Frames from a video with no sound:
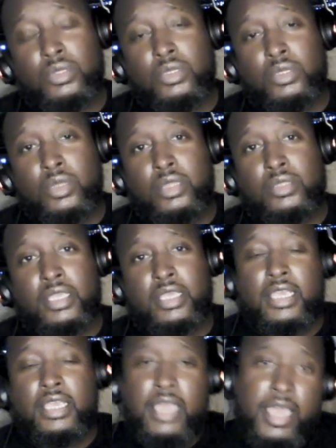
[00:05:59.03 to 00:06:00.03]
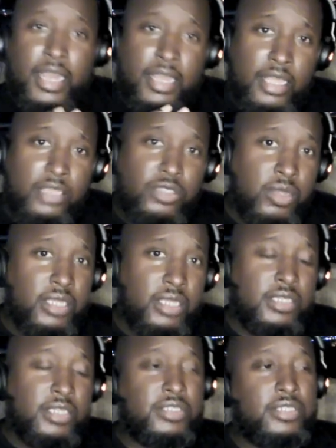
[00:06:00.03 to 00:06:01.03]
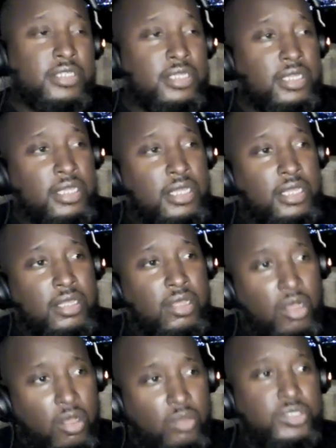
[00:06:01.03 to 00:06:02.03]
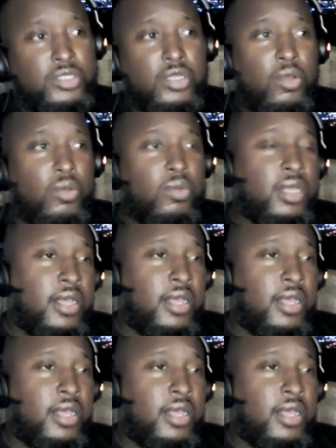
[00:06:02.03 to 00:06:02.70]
You know, I think he had a, a drug addiction also.